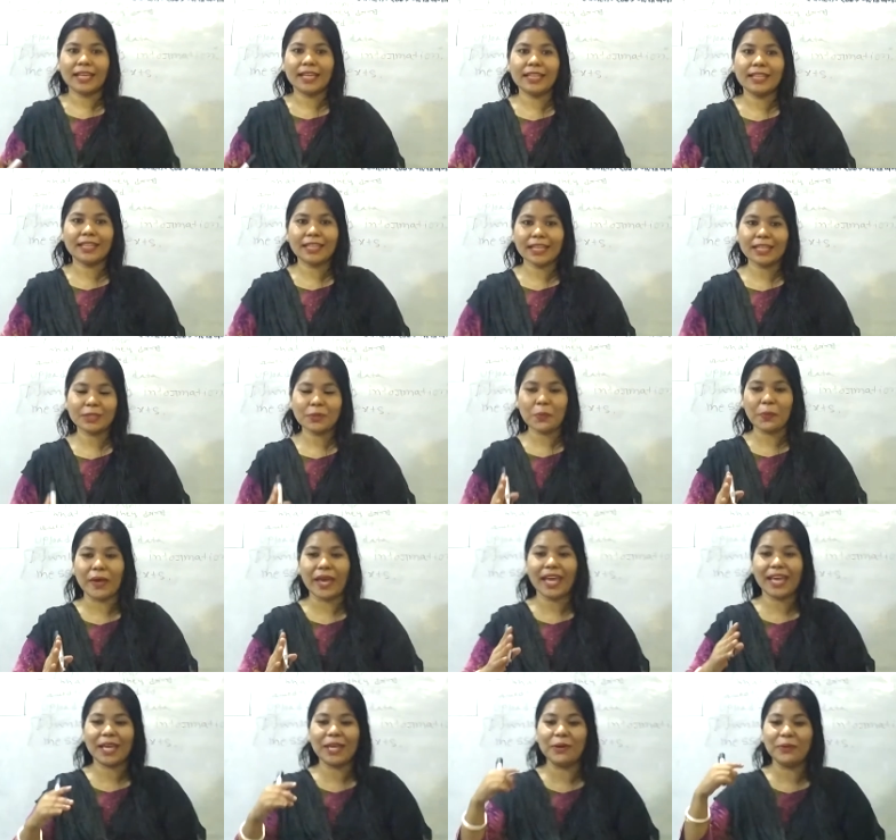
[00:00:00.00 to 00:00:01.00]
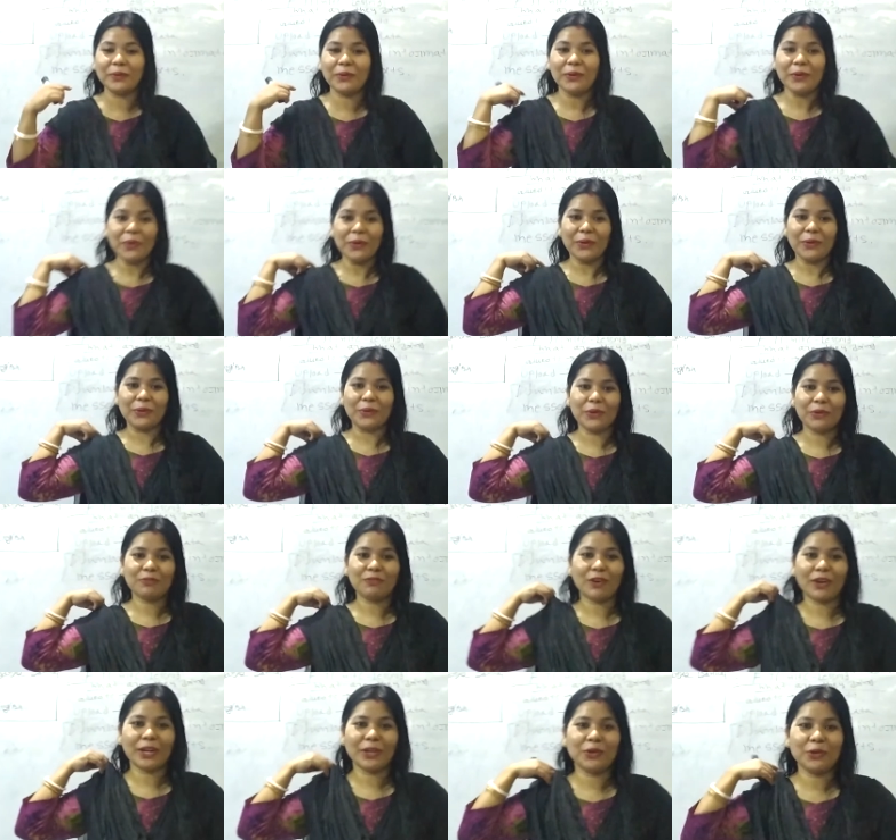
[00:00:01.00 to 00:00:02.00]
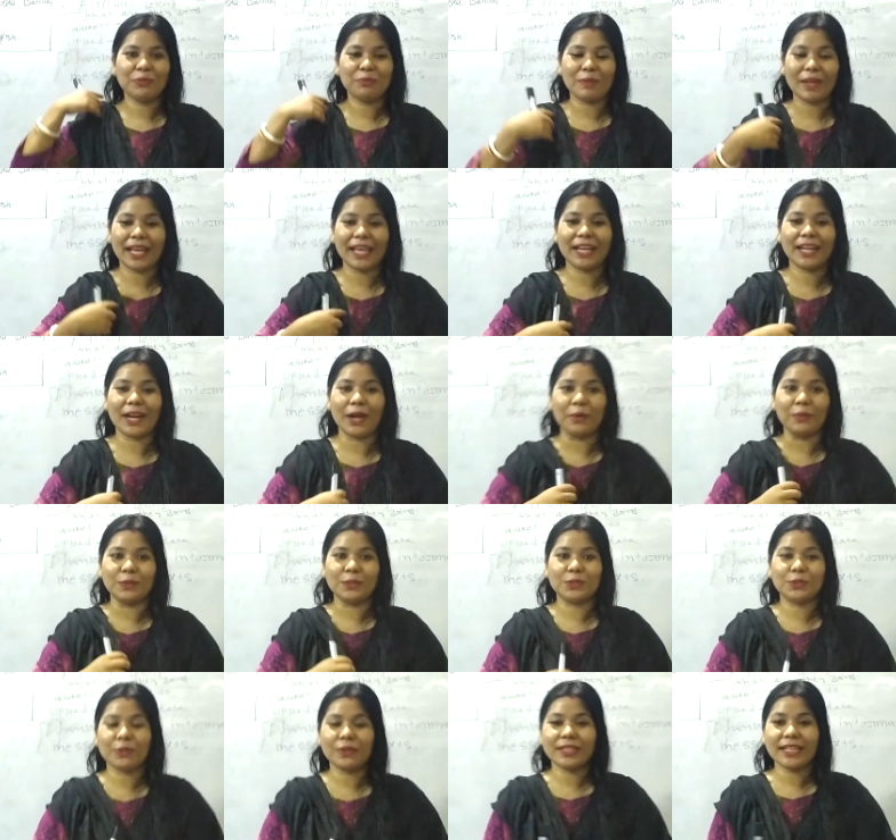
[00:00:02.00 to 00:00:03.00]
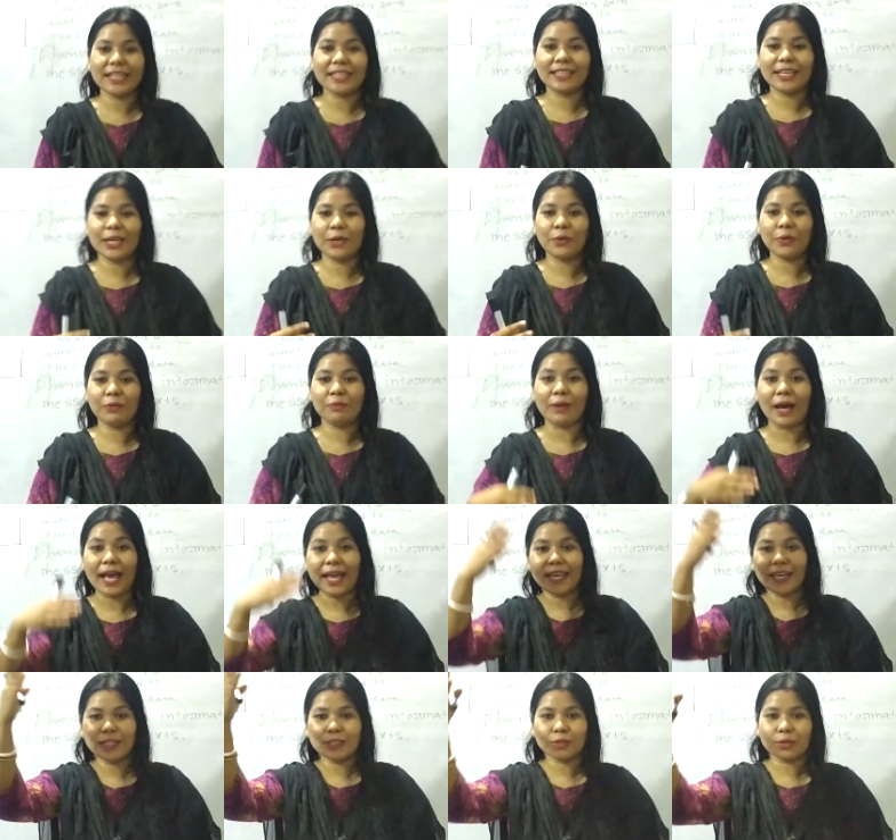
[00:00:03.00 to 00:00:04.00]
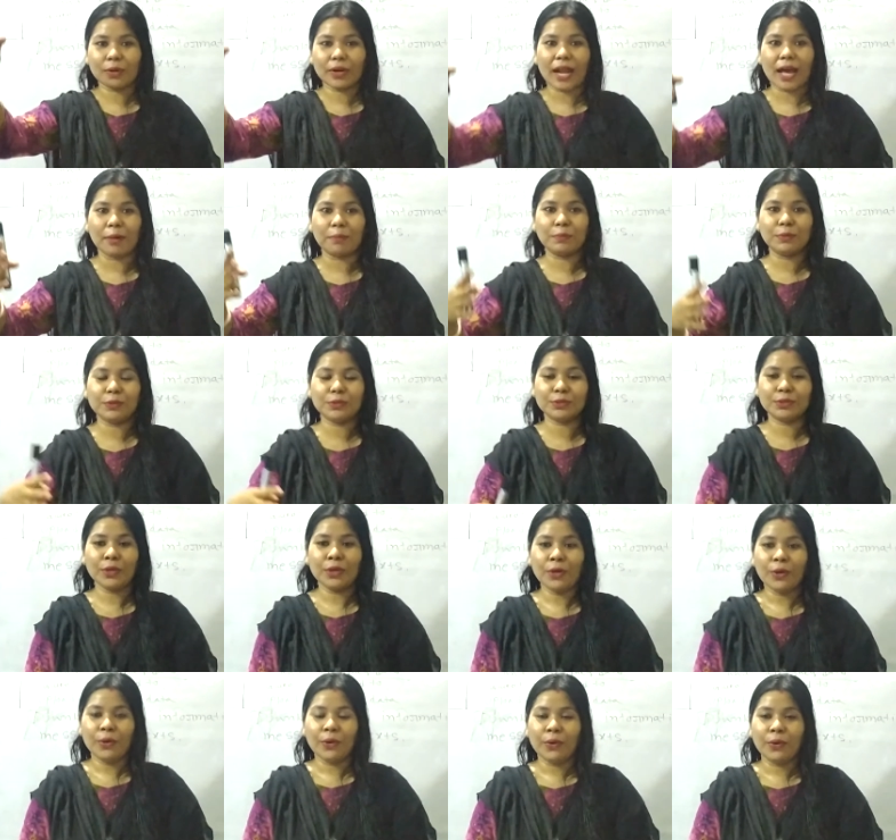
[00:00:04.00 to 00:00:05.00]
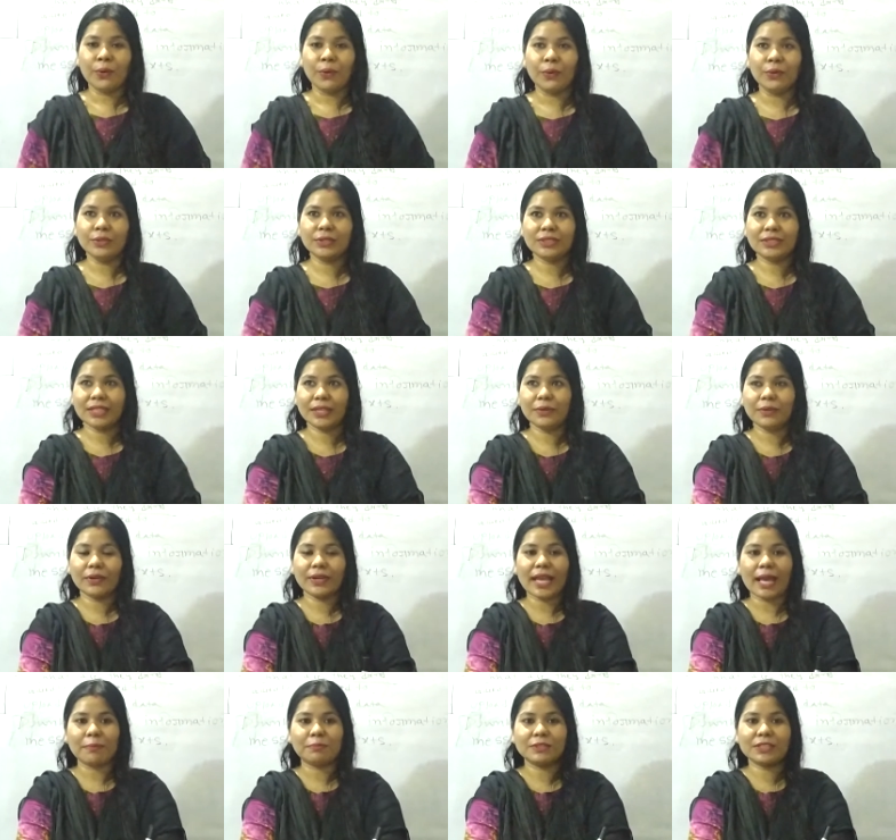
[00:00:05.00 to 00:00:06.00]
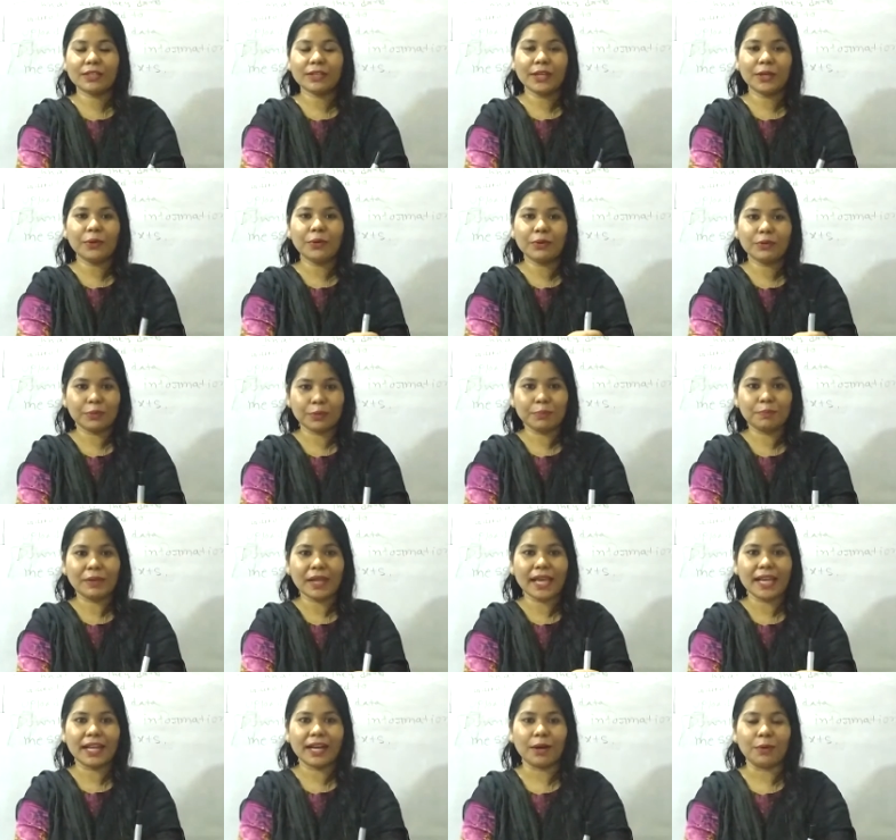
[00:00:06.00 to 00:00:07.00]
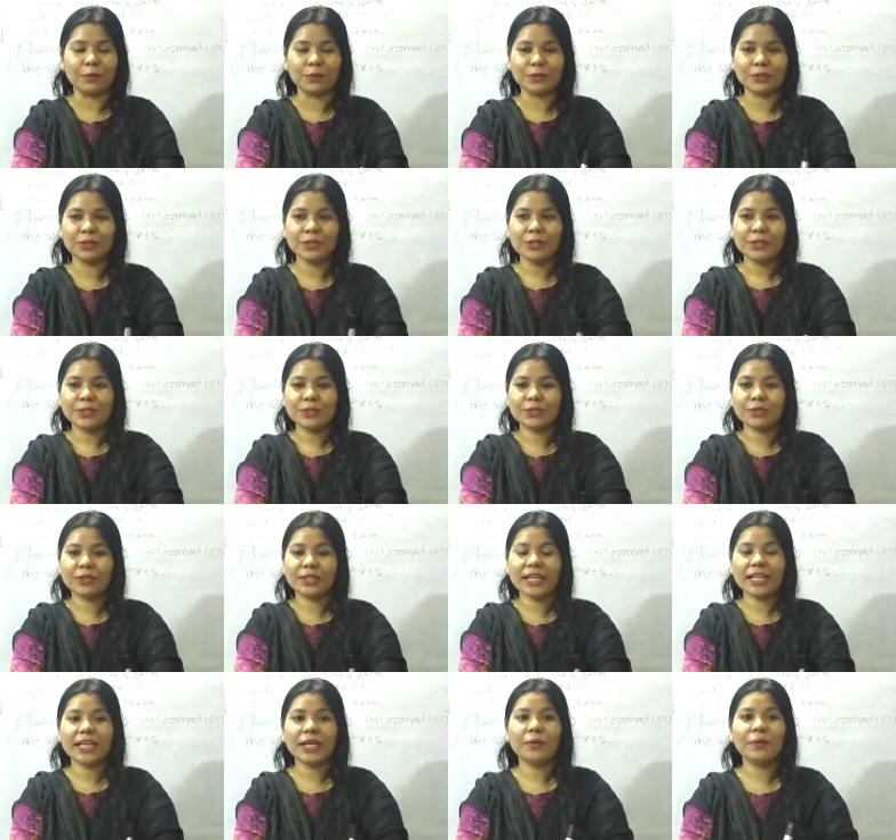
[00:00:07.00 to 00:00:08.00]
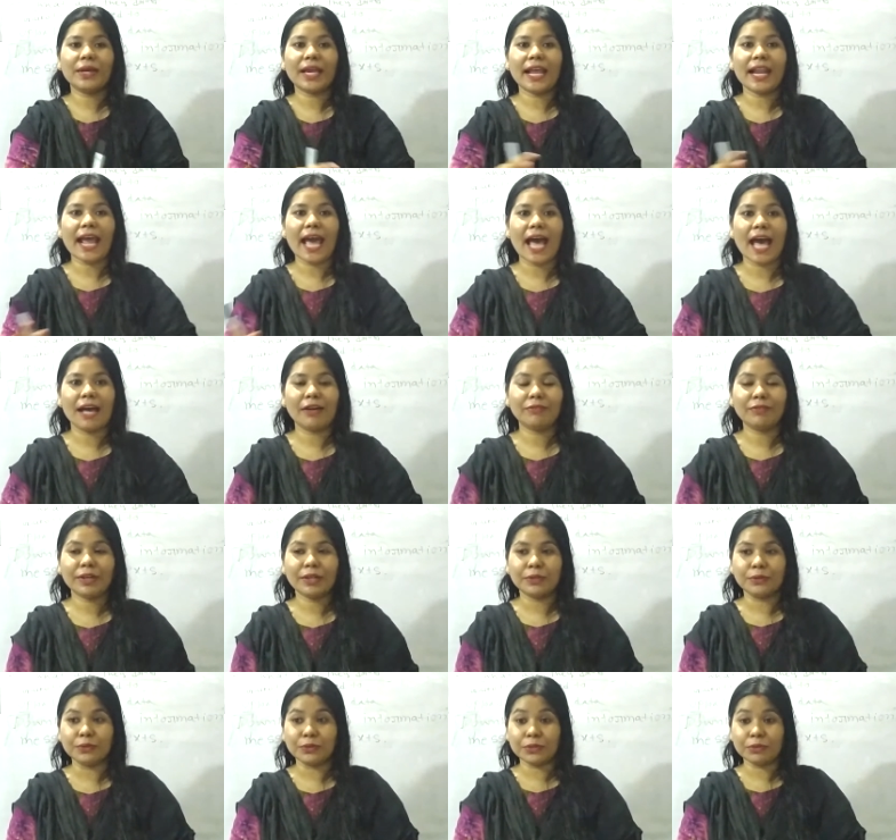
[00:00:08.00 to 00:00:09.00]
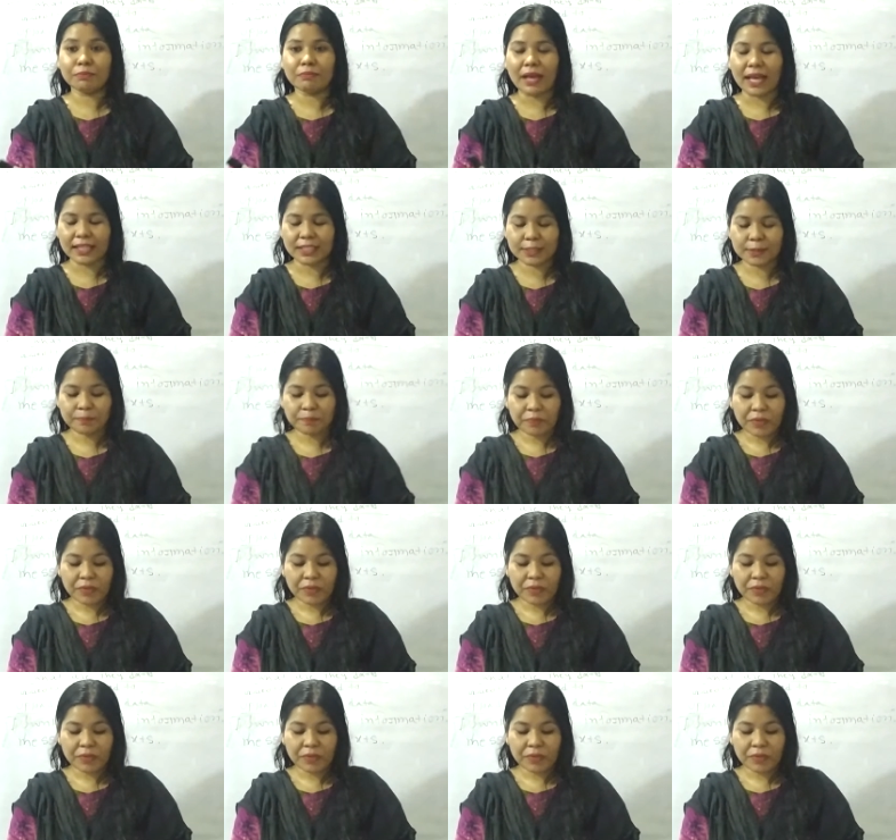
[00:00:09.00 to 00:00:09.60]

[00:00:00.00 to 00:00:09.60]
In that way you go for your playground, so that your bhaias or apus won't capture your playground, so that you can have a good match.